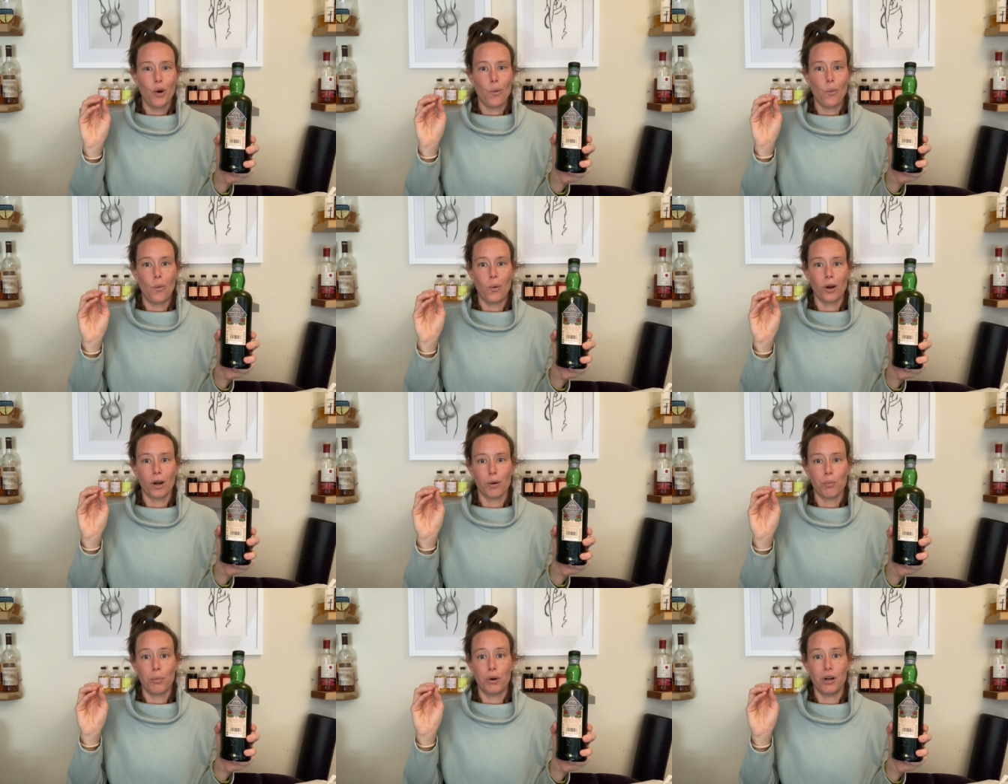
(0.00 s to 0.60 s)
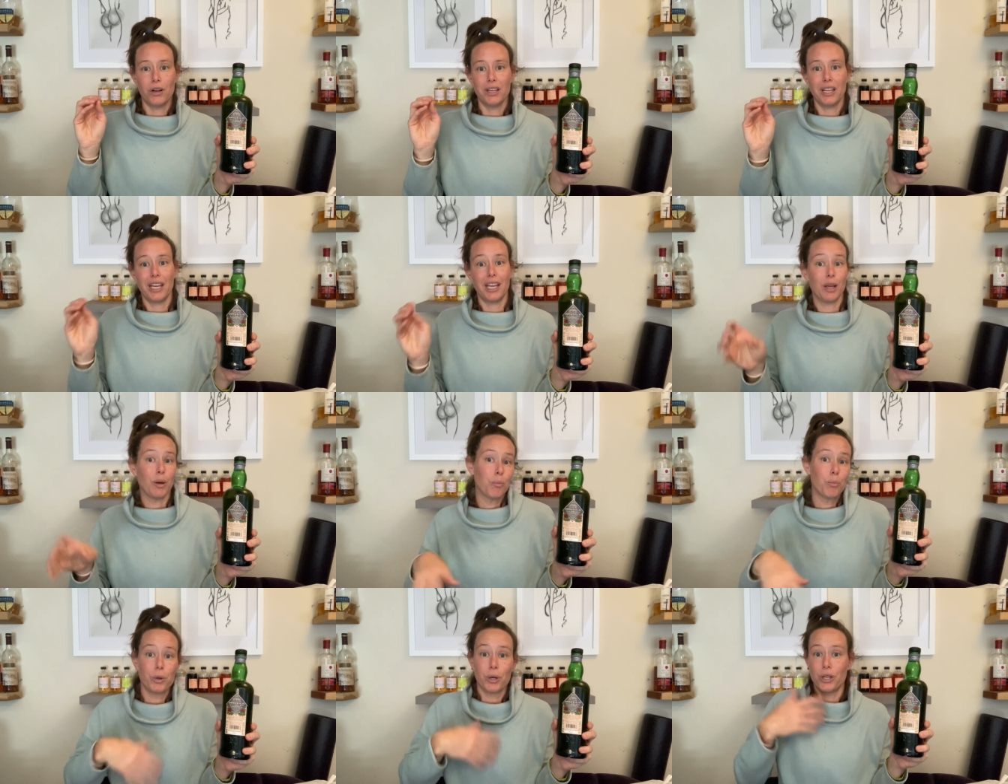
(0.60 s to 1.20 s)
were
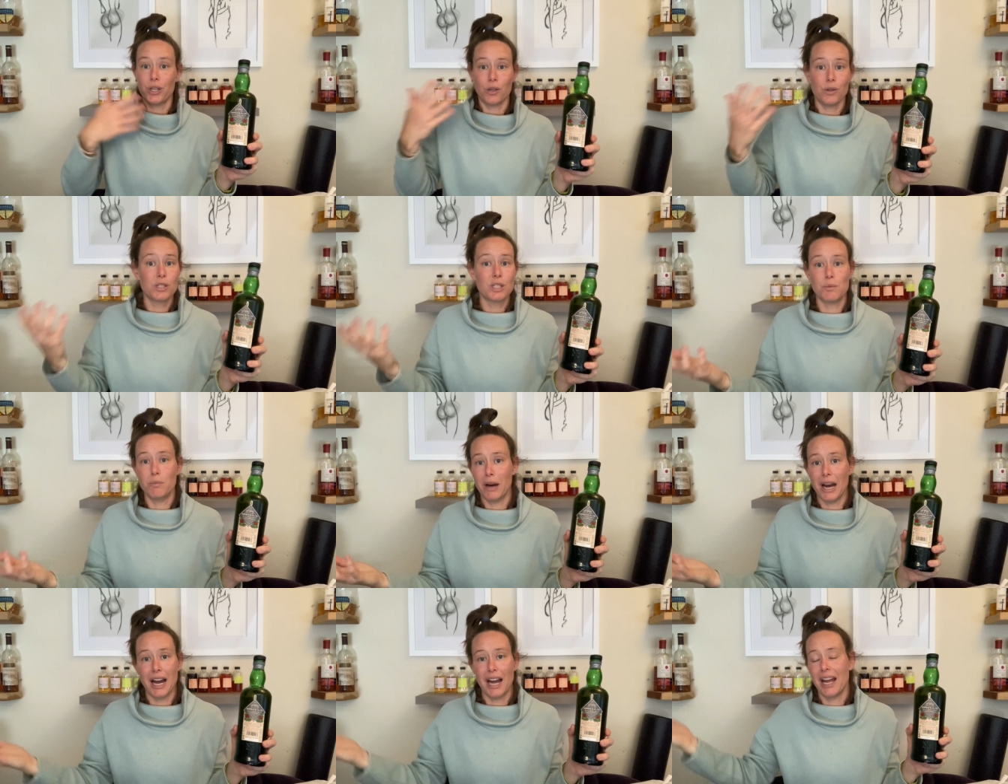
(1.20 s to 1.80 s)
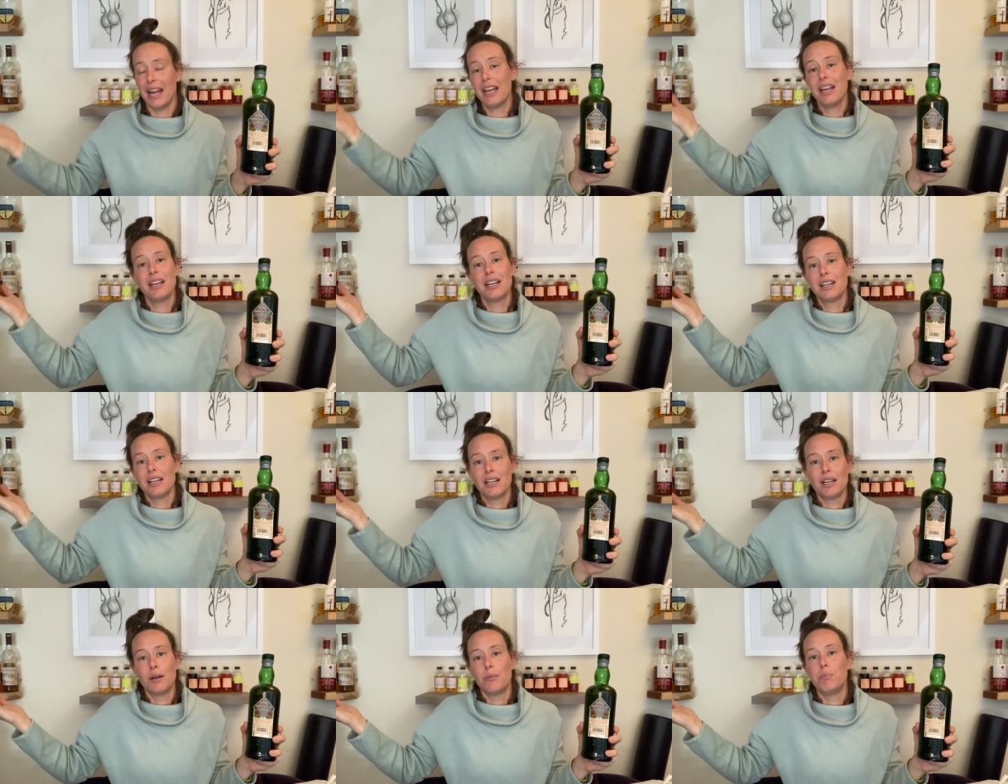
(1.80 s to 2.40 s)
putting produced by
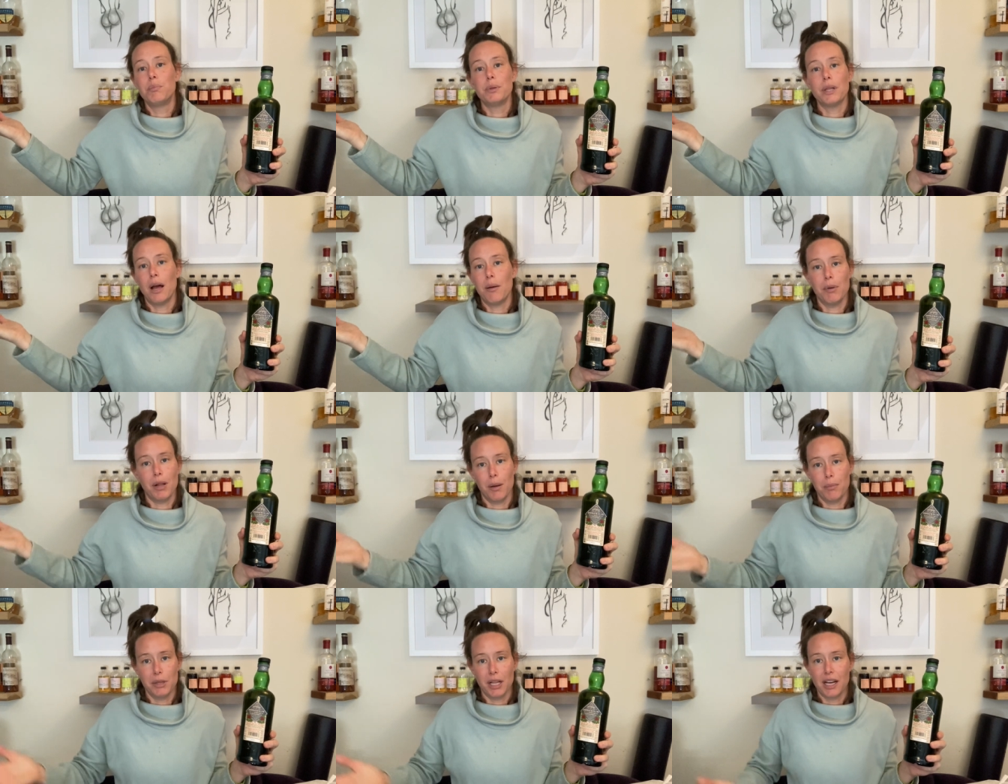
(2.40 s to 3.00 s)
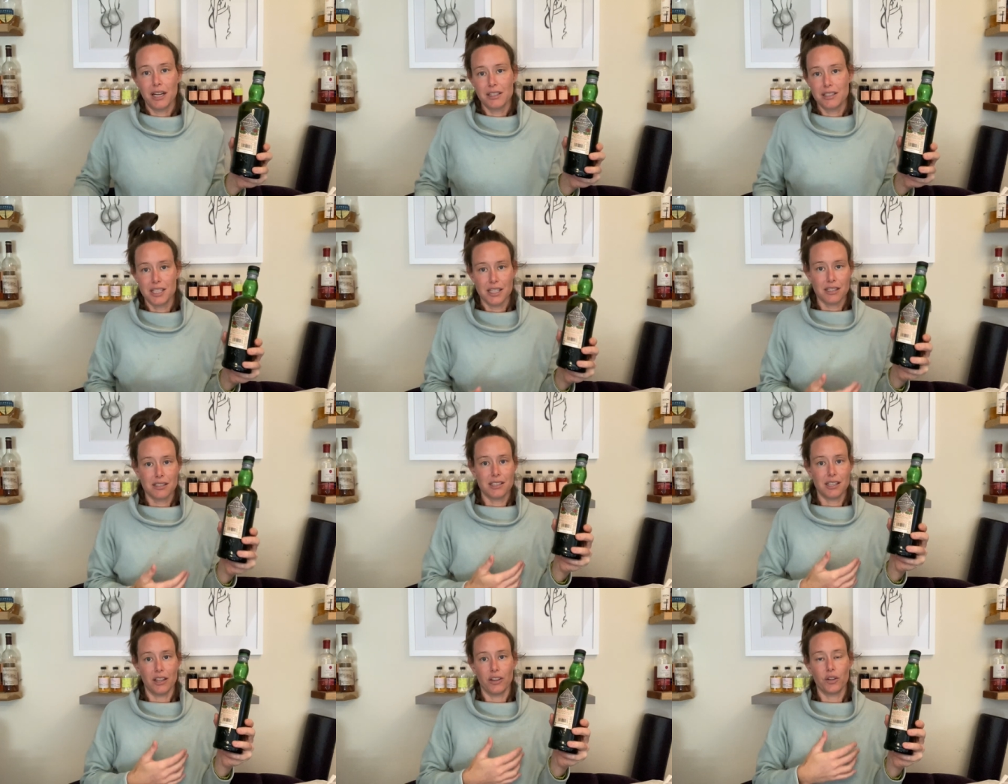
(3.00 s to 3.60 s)
blah, blah, blah
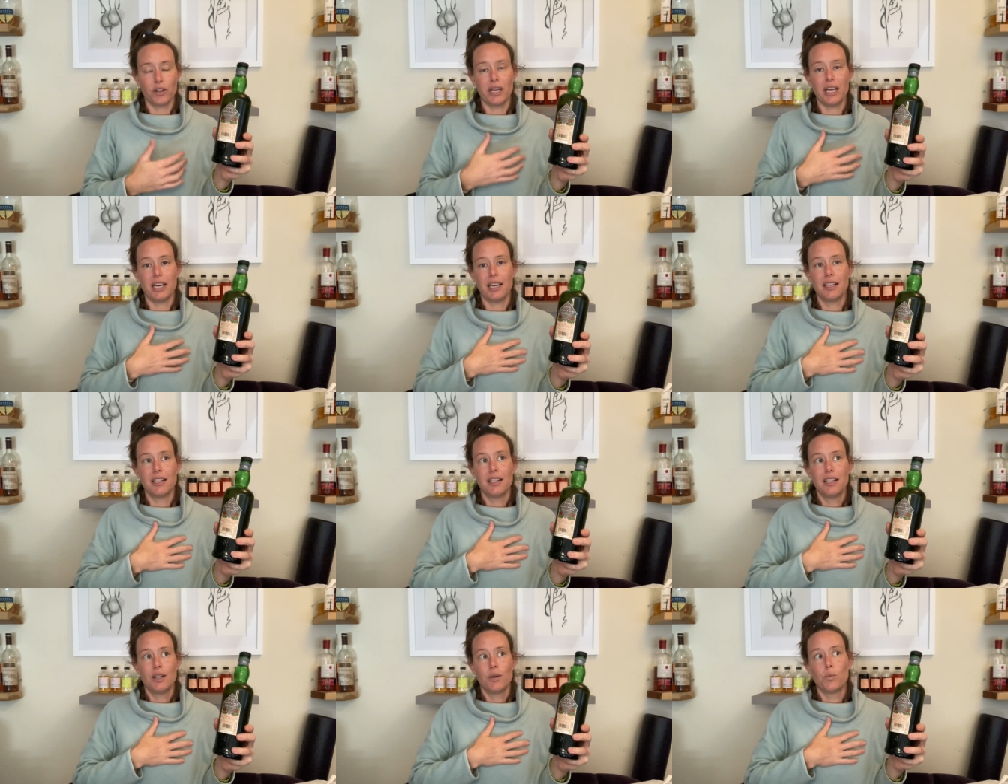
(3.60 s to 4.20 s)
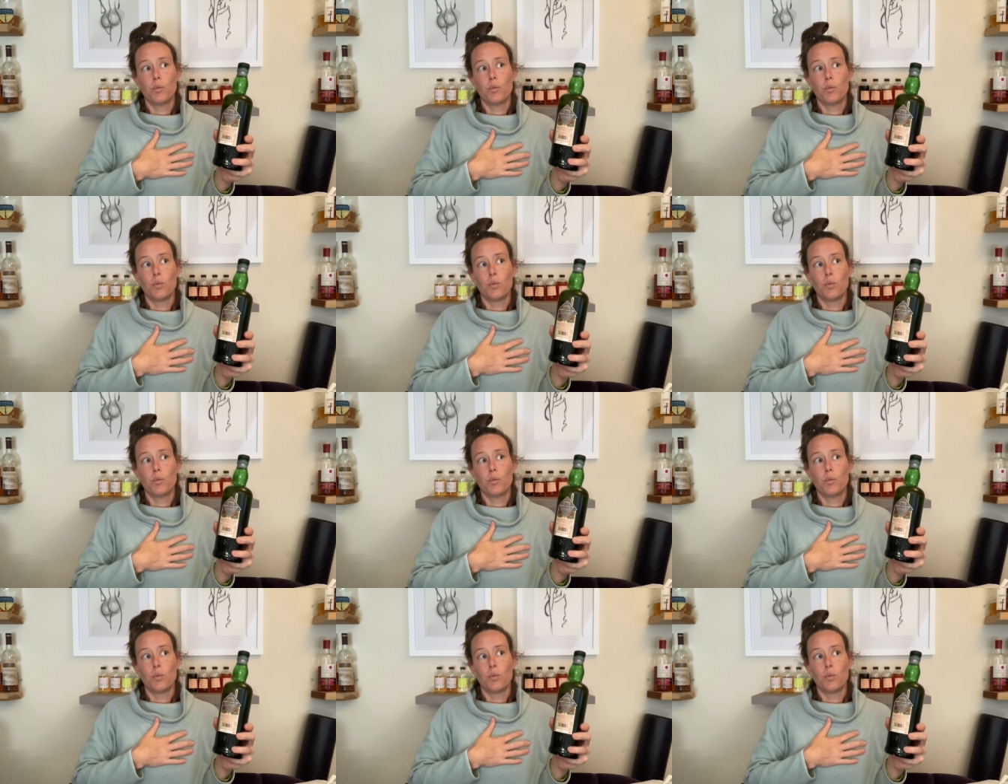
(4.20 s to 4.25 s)
distillery,